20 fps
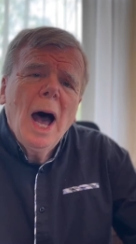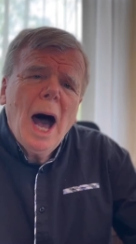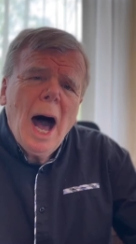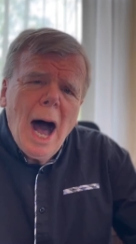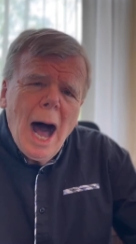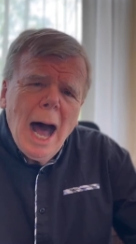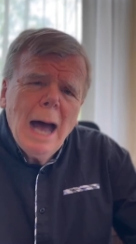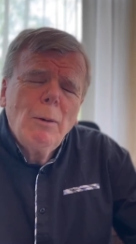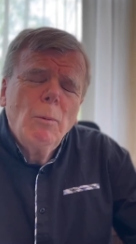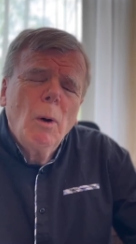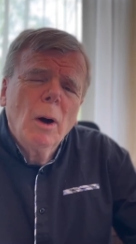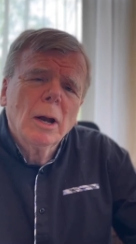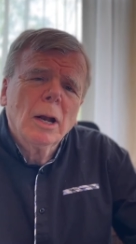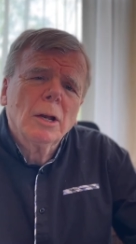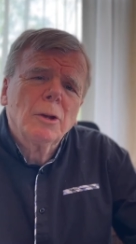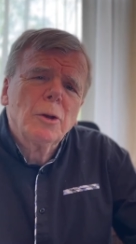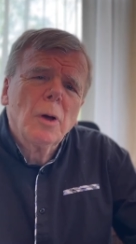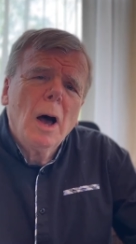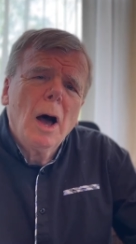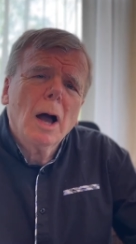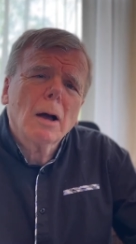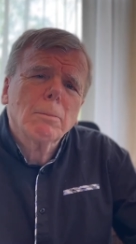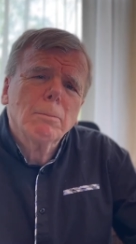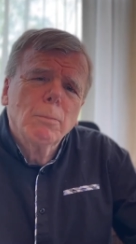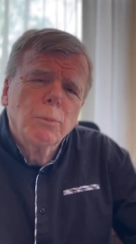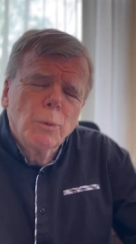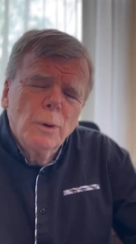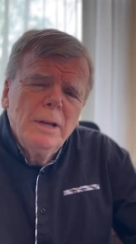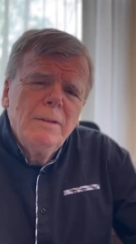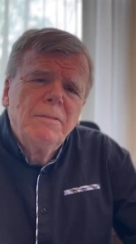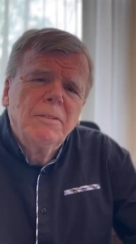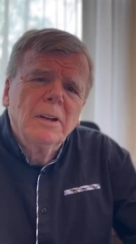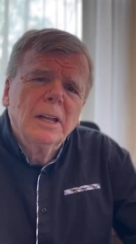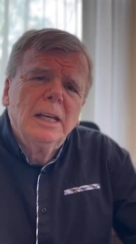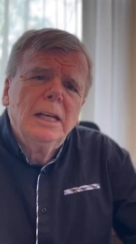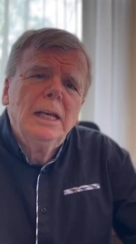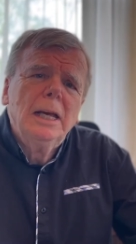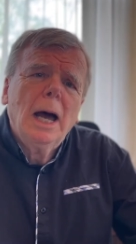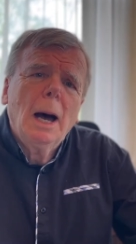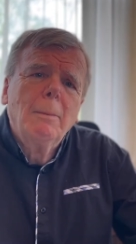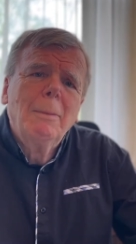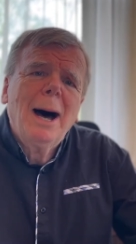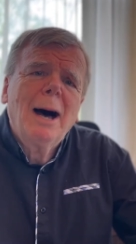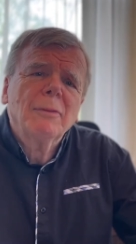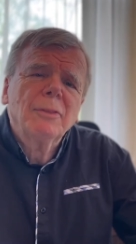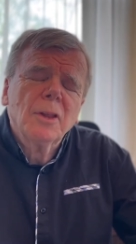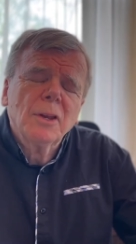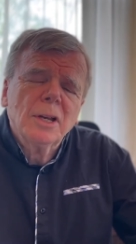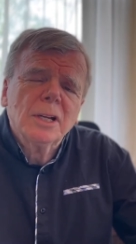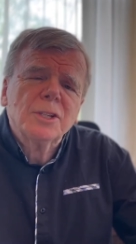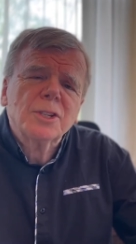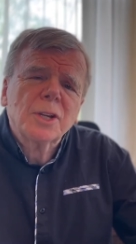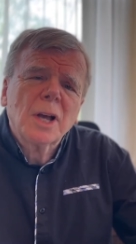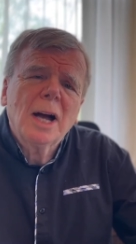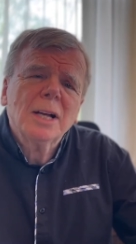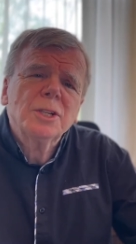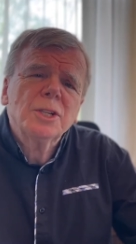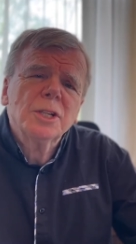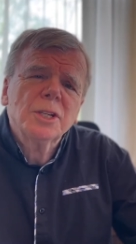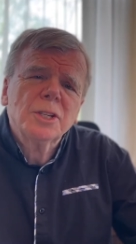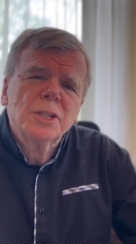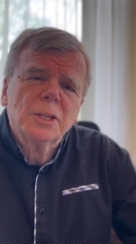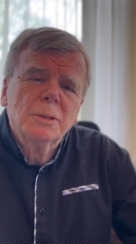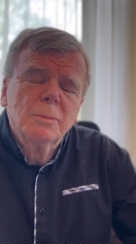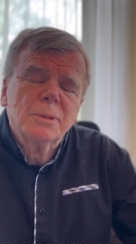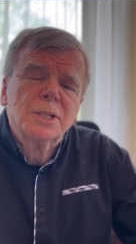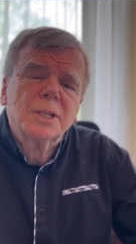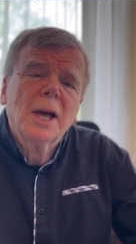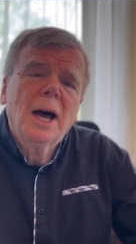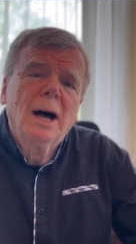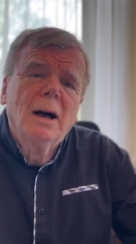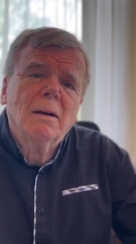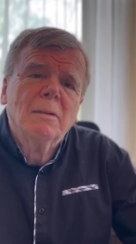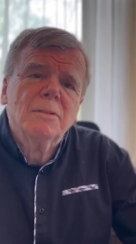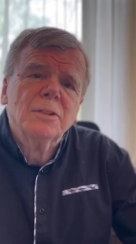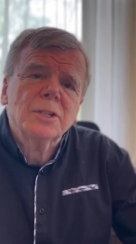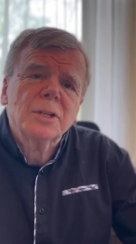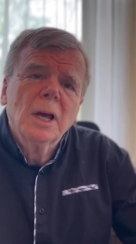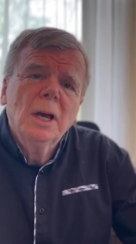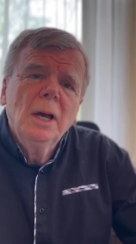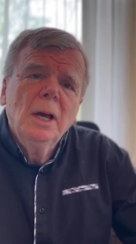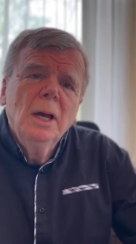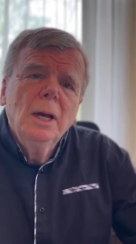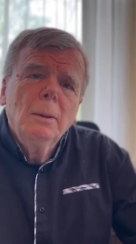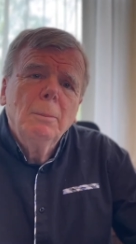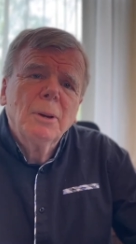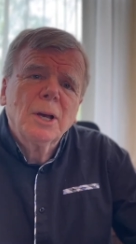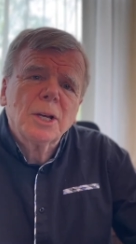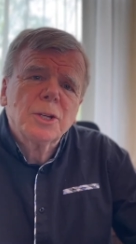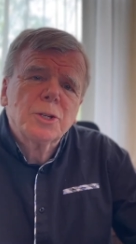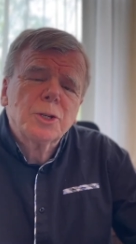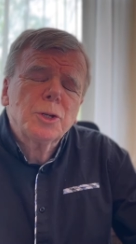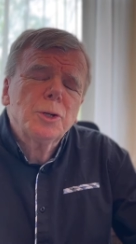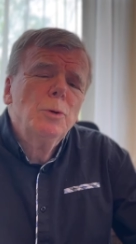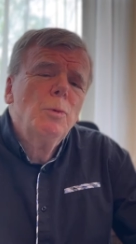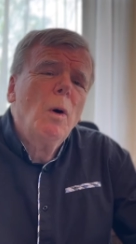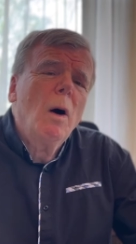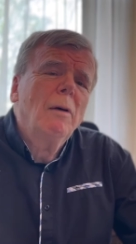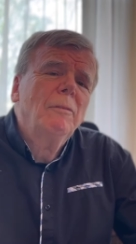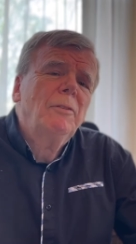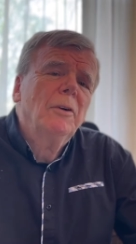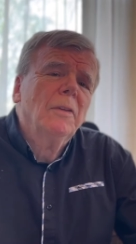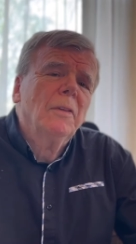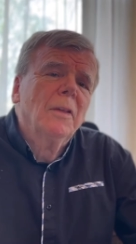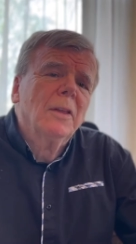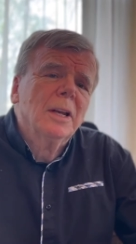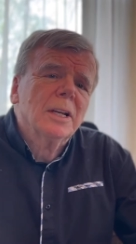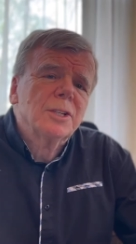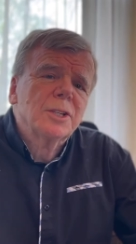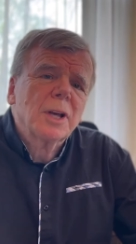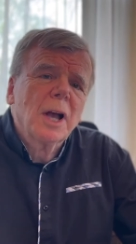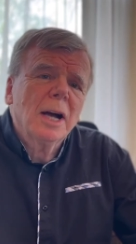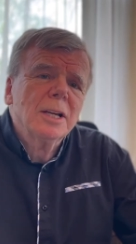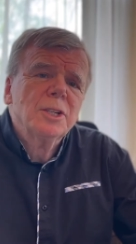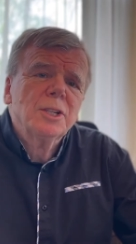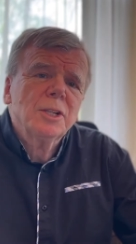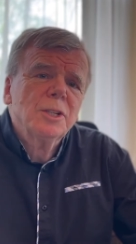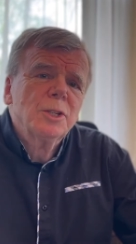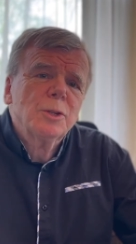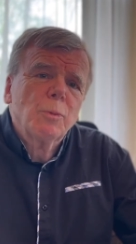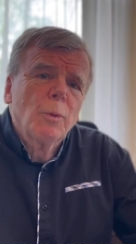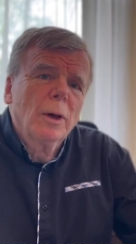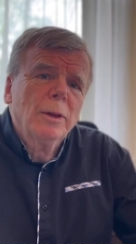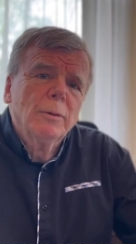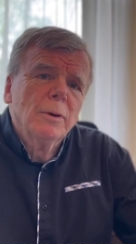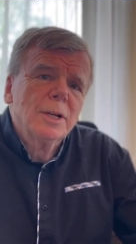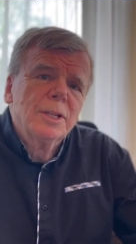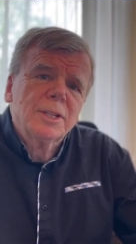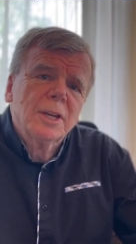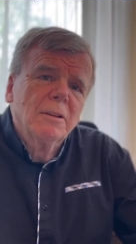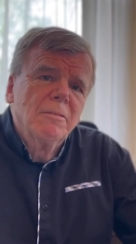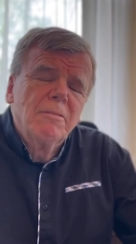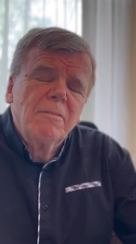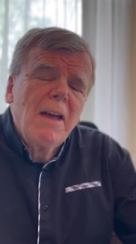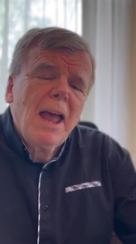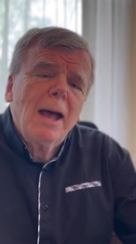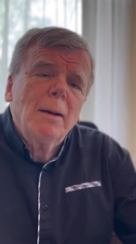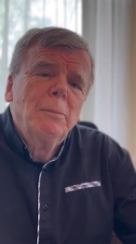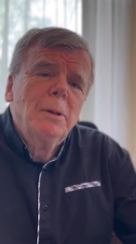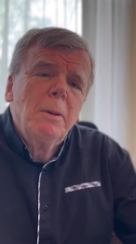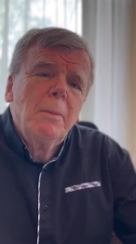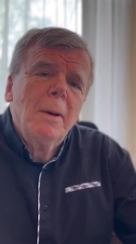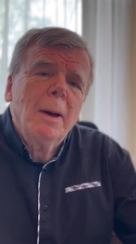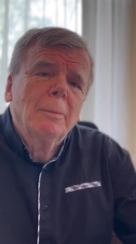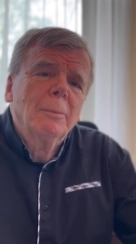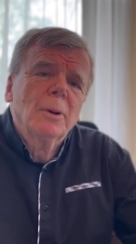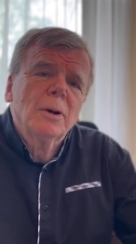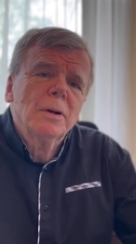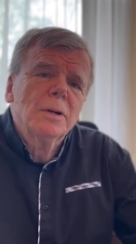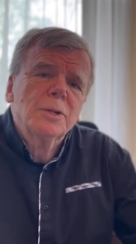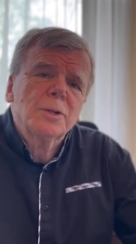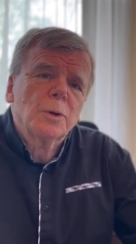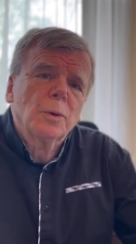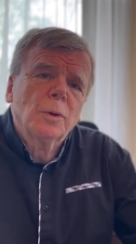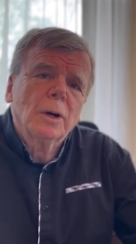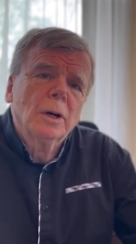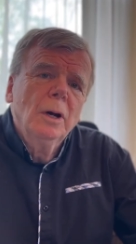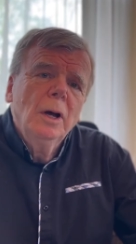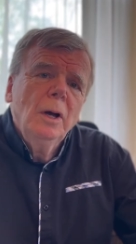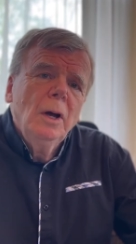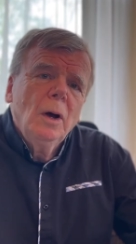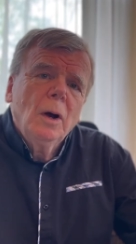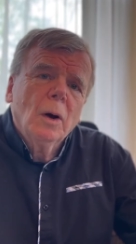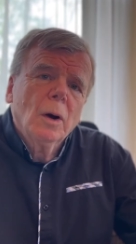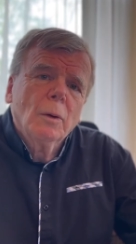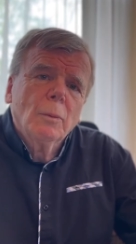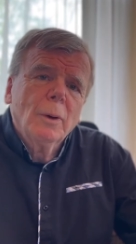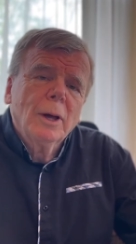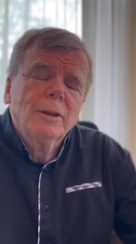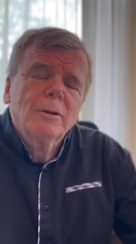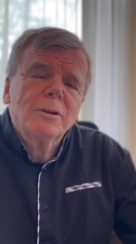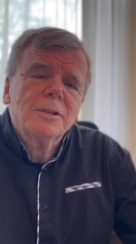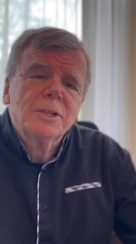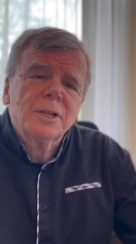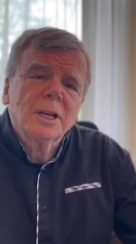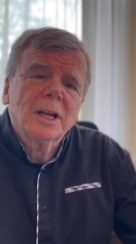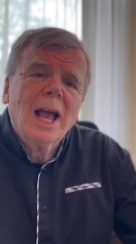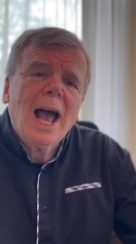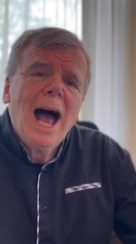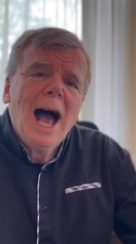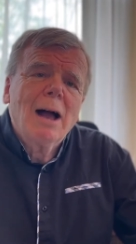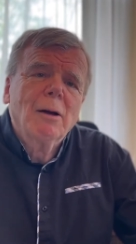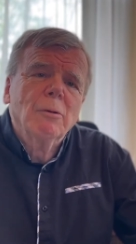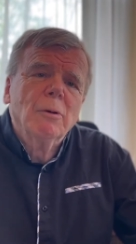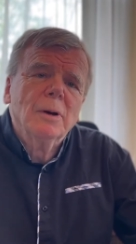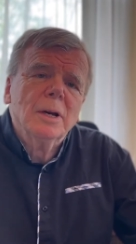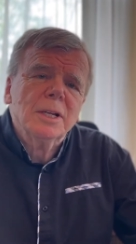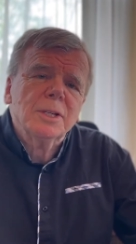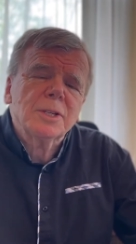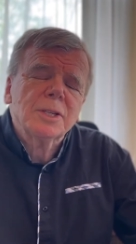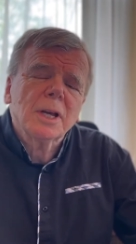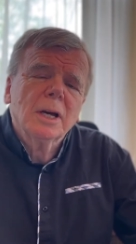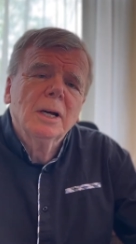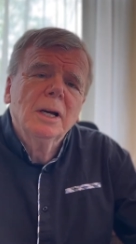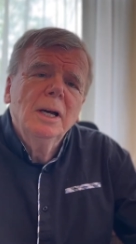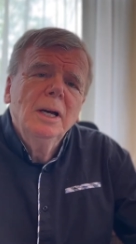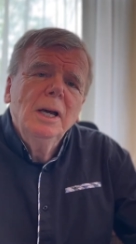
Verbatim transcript: I want to talk briefly about the discussions themselves because too often the discussions, whether it's in family members or, or whether it's in Congress, uh,